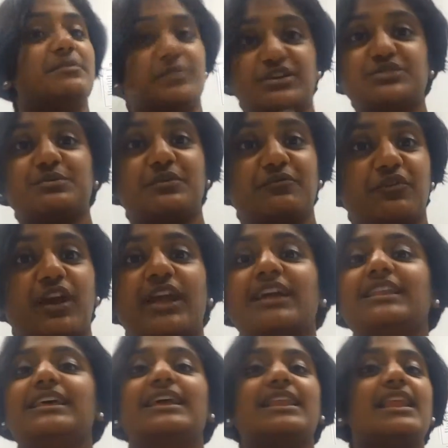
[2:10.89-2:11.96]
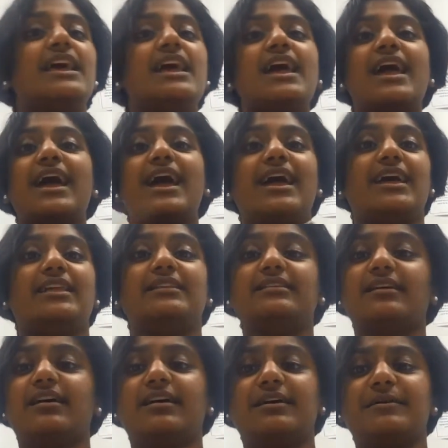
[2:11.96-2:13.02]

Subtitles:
Benjamin Franklin and